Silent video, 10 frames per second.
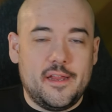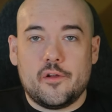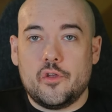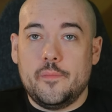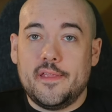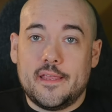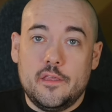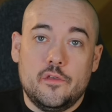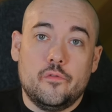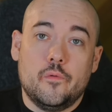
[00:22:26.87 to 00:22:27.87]
here, it could be like
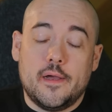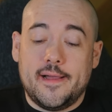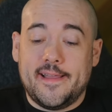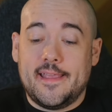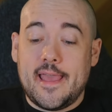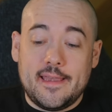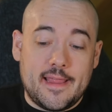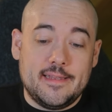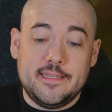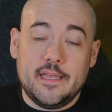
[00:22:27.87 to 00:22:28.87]
you uh, get an
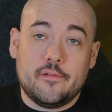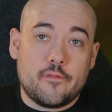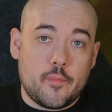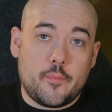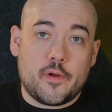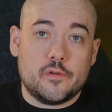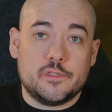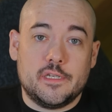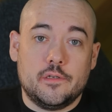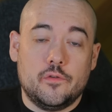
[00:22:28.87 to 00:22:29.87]
idea from a
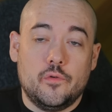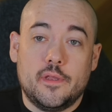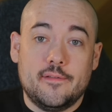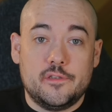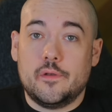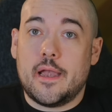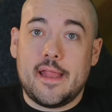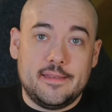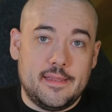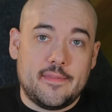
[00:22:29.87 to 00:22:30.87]
person who gives you an
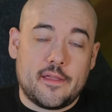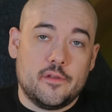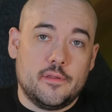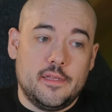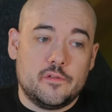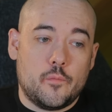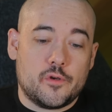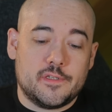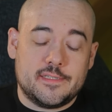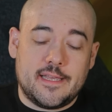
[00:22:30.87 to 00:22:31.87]
idea that could lead to more
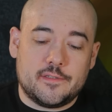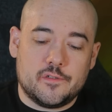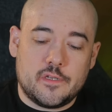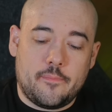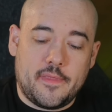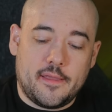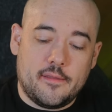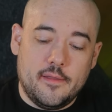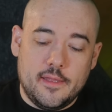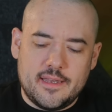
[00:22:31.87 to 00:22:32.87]
success or something.
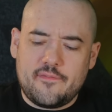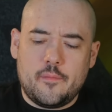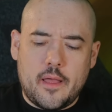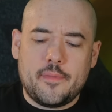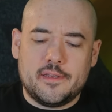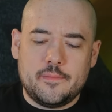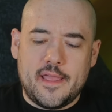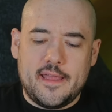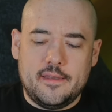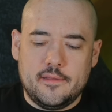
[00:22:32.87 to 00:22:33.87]
Definitely popping into my
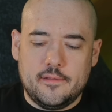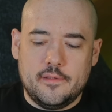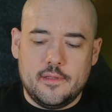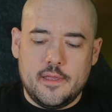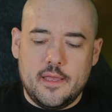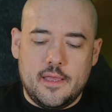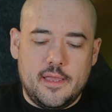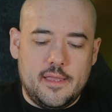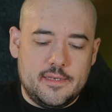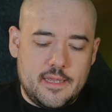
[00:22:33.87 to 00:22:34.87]
head.
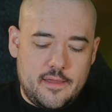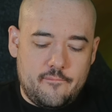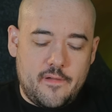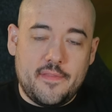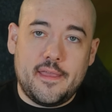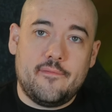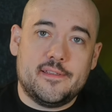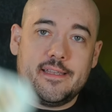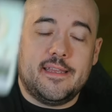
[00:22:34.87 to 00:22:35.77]
And uh, finally, you have this